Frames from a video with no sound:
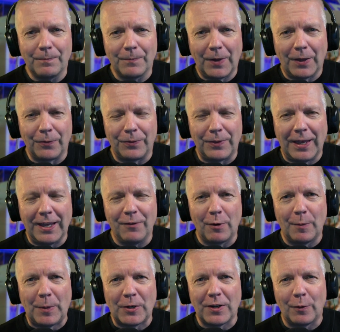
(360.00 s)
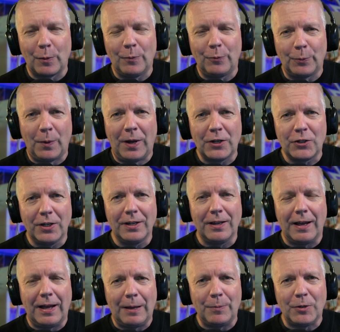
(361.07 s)
Well, thank you very much, everyone, for
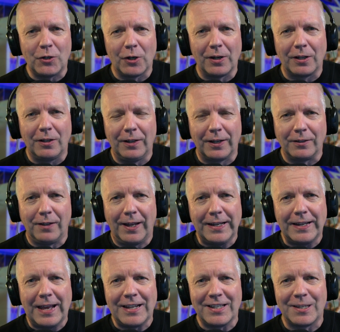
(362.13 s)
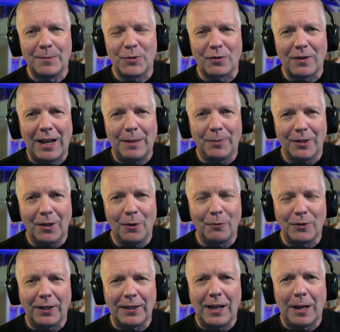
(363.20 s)
watching. Be sure to click like and subscribe below.
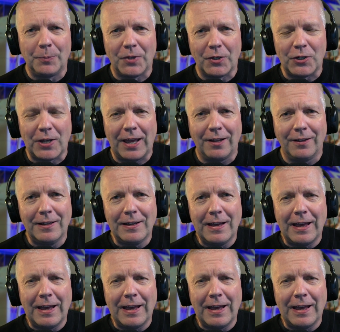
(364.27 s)
It really helps the channel.